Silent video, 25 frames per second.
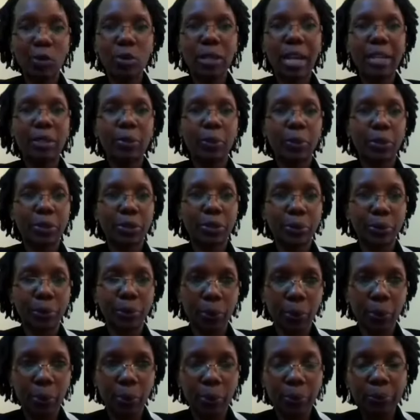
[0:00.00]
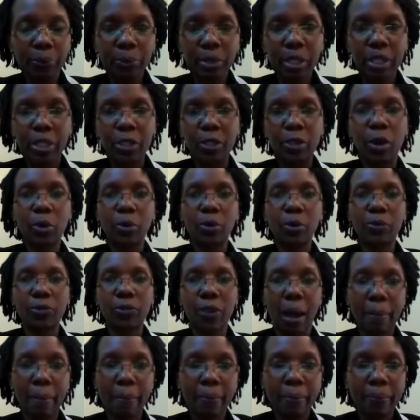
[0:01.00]
Look at what you grow in your own
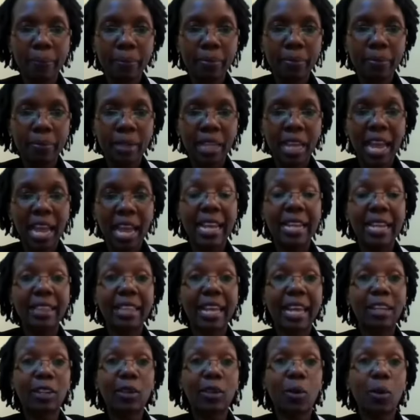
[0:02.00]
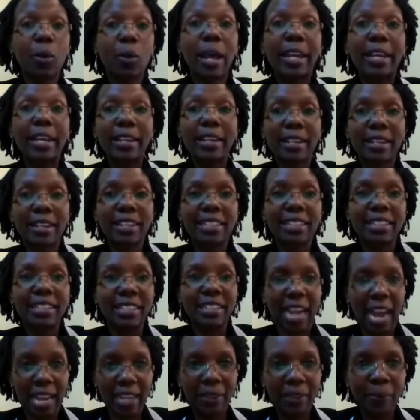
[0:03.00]
farm and then go and
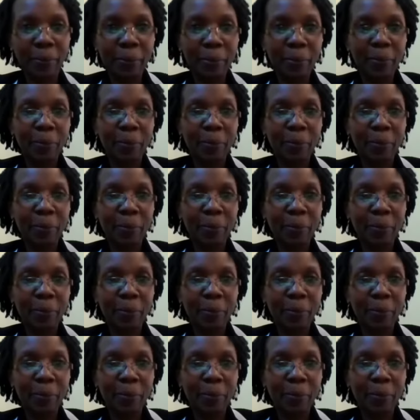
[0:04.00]
try.